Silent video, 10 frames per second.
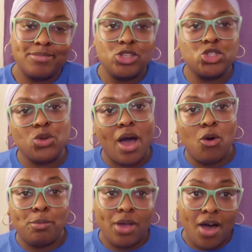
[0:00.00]
So I
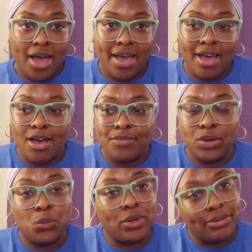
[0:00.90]
hope y'all have
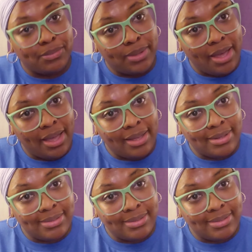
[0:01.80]
a wonderful day.